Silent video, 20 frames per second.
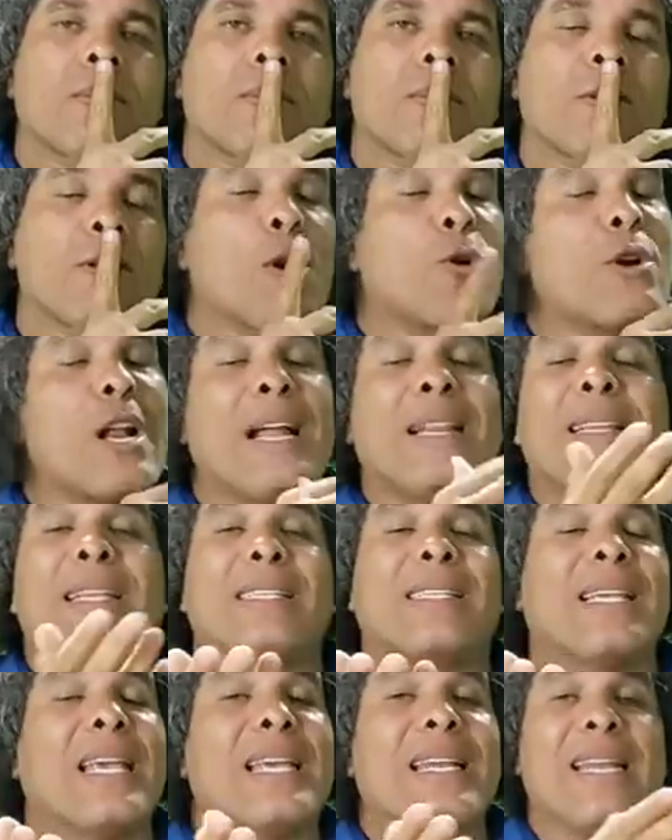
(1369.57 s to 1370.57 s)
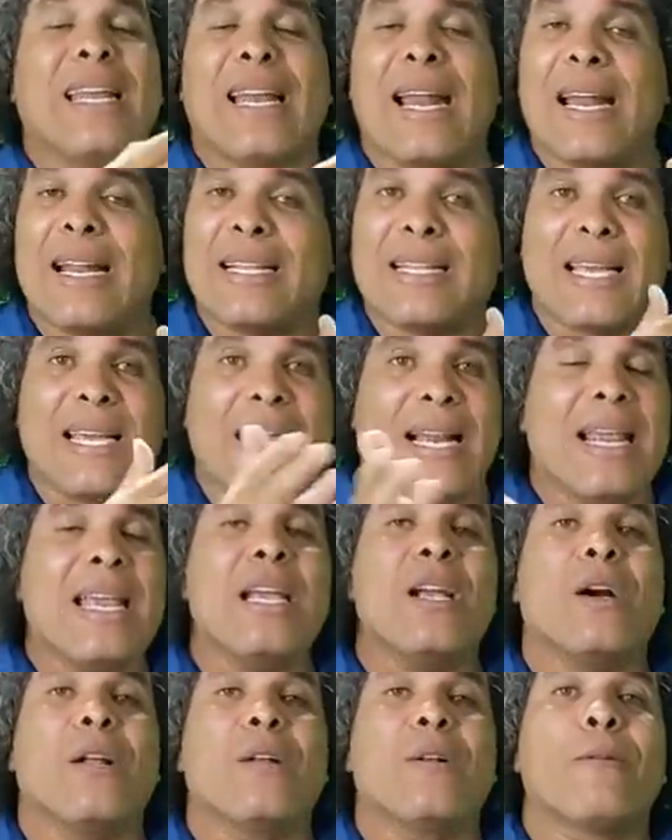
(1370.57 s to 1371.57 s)
Now, not to say he did anything
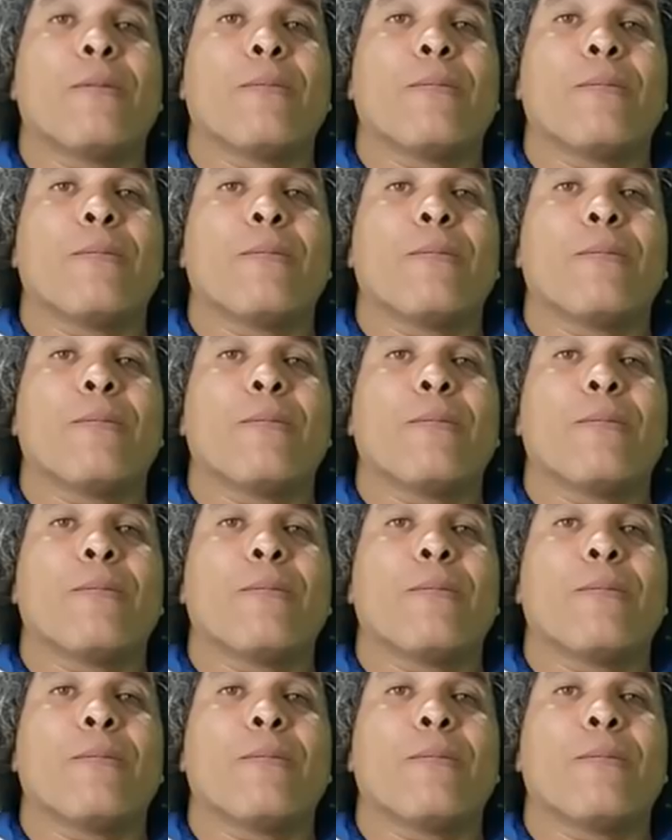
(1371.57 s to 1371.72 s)
illegal,